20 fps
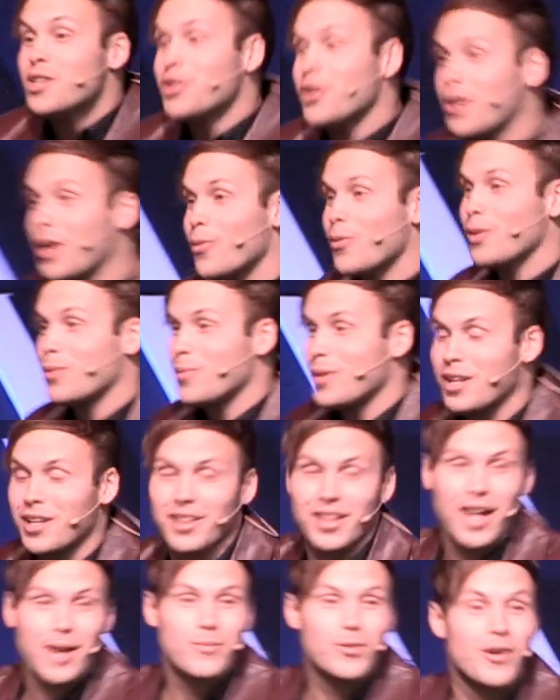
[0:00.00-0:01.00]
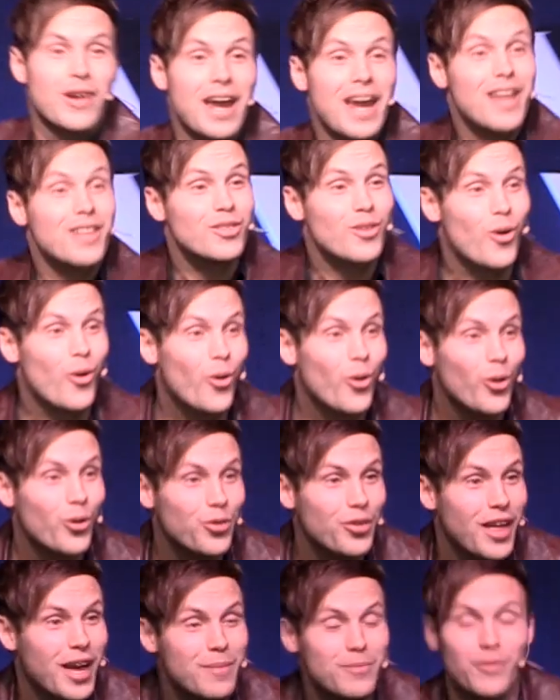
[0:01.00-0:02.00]
took it with me to the library, ate the
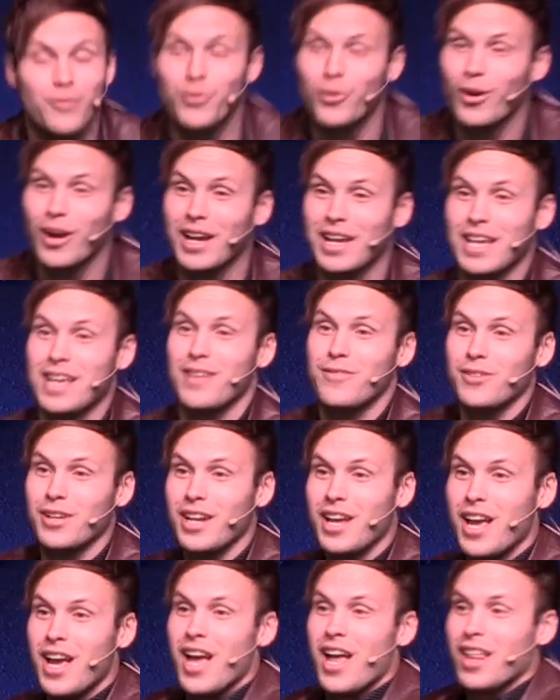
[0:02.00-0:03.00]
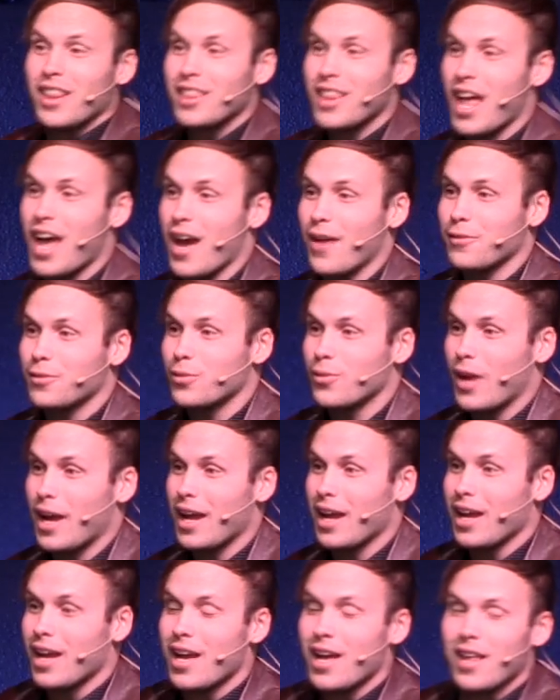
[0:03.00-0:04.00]
whole thing before I even left,
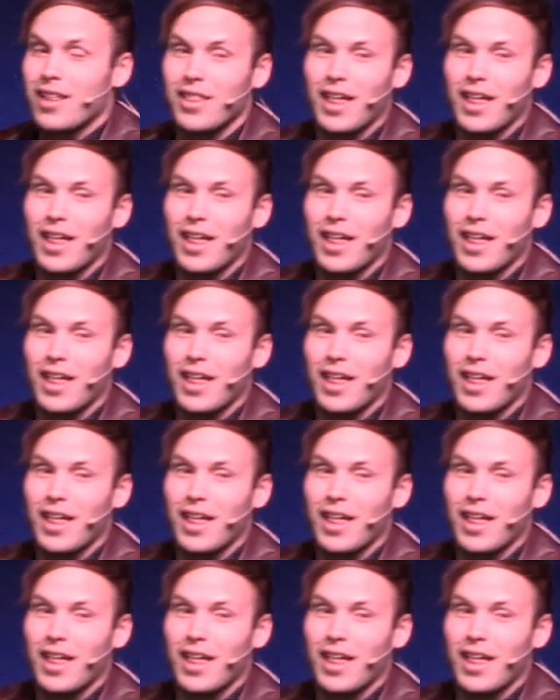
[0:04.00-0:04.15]
right?